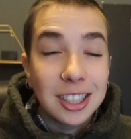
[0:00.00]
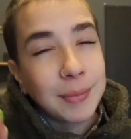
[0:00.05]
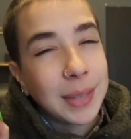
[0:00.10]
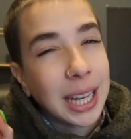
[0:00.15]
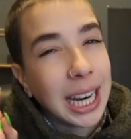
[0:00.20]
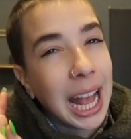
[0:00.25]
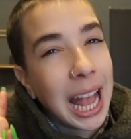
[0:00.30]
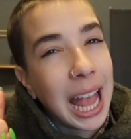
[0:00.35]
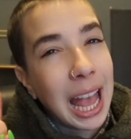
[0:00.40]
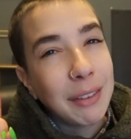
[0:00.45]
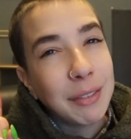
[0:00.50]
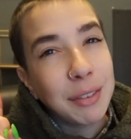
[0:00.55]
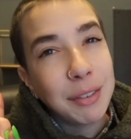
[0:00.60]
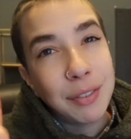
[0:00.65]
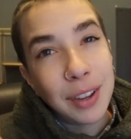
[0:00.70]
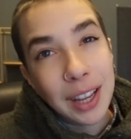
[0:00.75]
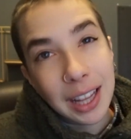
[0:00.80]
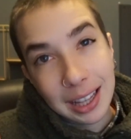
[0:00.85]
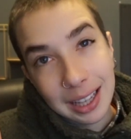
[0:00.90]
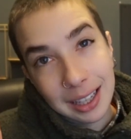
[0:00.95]
But I have a
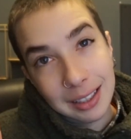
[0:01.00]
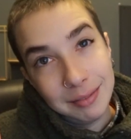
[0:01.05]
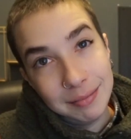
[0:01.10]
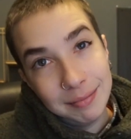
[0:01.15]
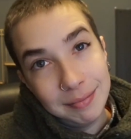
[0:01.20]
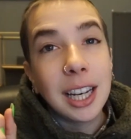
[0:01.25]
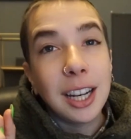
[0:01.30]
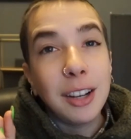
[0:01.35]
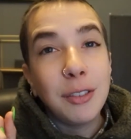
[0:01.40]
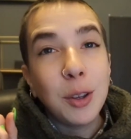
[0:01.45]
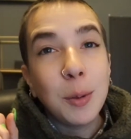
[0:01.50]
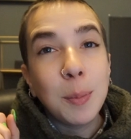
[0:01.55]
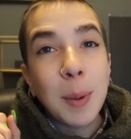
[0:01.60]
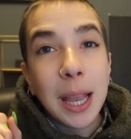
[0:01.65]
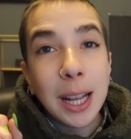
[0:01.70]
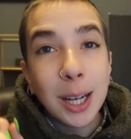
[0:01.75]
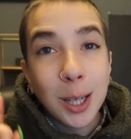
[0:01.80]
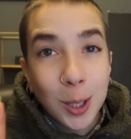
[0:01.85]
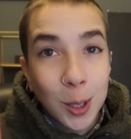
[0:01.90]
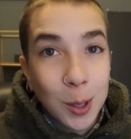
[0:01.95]
feeling that if you
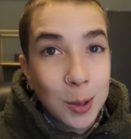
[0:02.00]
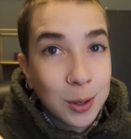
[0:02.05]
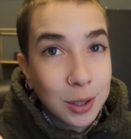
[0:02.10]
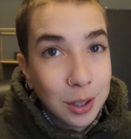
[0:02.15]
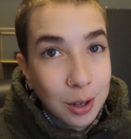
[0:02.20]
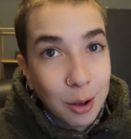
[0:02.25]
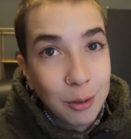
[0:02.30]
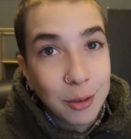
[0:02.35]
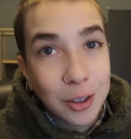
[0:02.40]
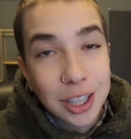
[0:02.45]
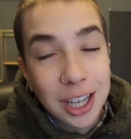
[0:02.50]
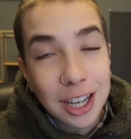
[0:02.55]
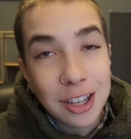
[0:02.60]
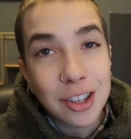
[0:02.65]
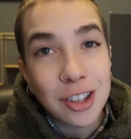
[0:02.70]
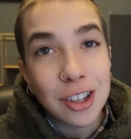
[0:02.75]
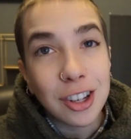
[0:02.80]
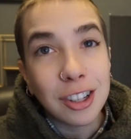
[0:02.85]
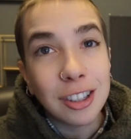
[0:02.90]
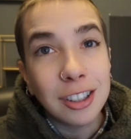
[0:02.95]
paid close enough
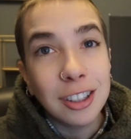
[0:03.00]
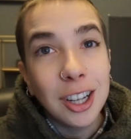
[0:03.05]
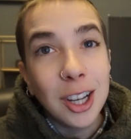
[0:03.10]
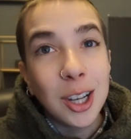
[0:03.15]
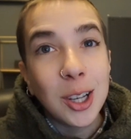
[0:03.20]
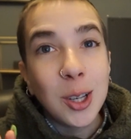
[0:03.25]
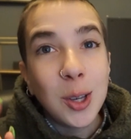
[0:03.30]
attention,